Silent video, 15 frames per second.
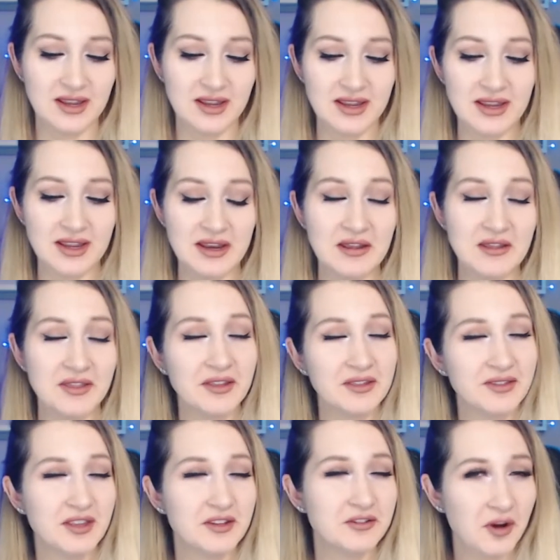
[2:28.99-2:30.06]
and
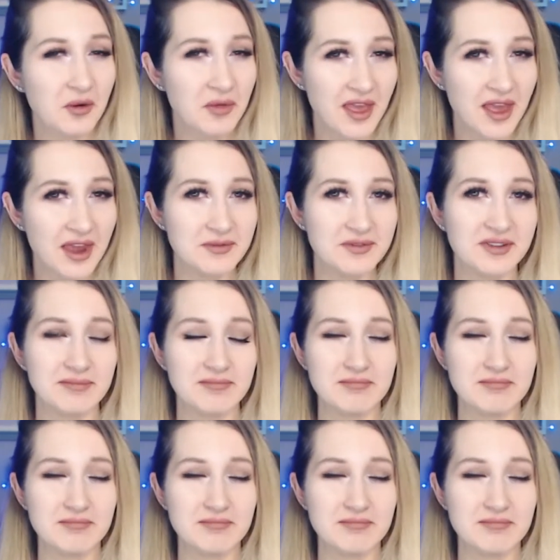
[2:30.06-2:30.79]
the trick with that is